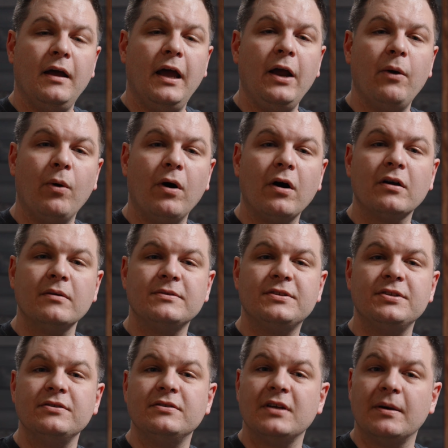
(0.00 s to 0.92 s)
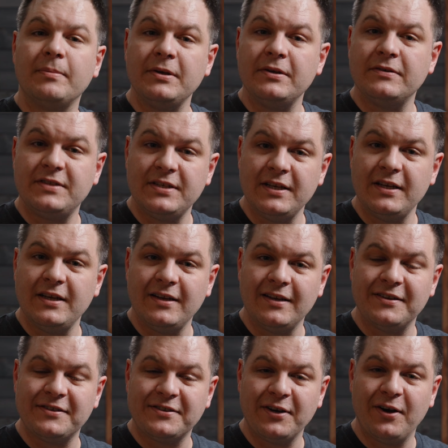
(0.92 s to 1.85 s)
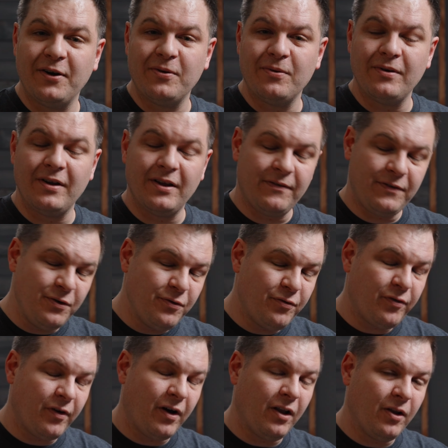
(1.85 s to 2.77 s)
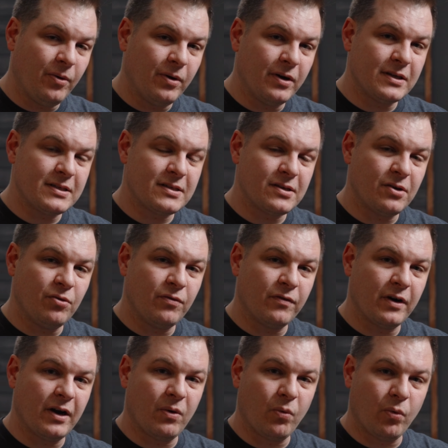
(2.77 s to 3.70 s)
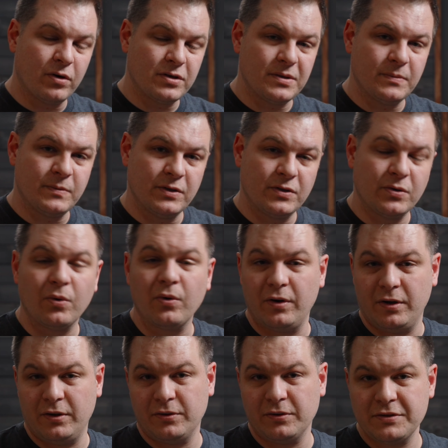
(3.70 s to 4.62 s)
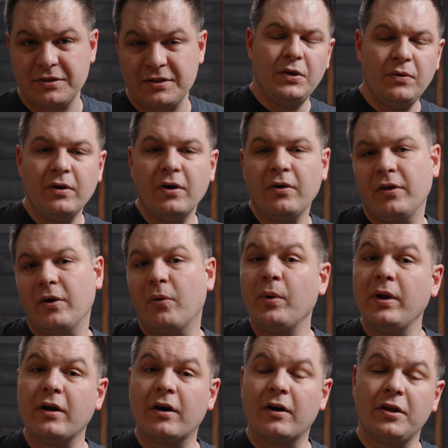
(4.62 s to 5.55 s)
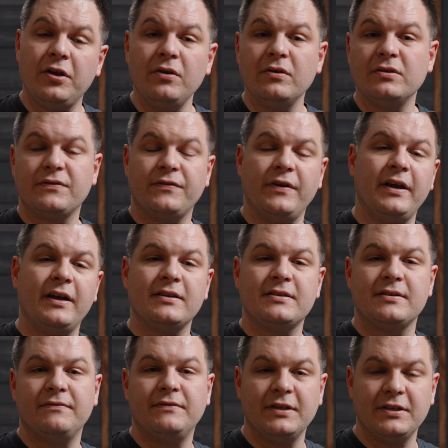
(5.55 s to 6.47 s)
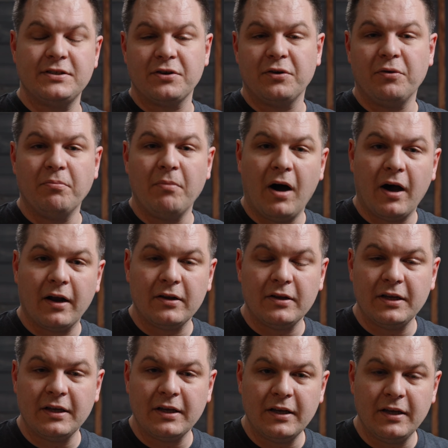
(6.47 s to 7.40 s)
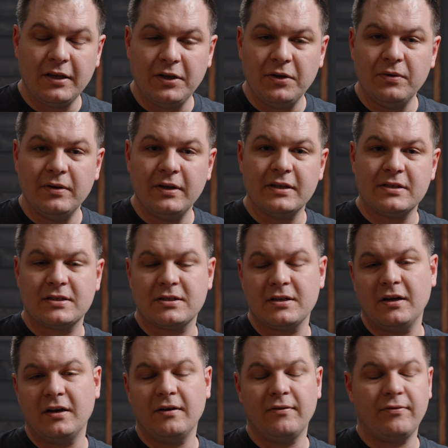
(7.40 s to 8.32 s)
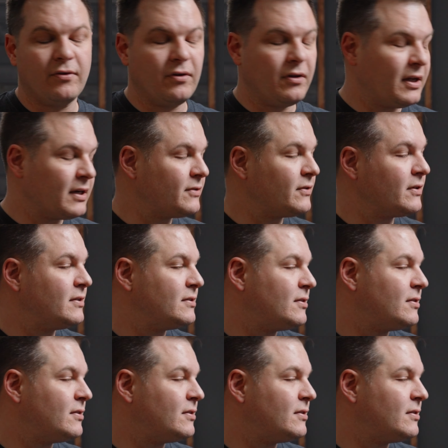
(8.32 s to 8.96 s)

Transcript: Hey, welcome to WT Tone. If you follow us over at Worship Tutorials, you know that we are huge fans of digital modeling units for electric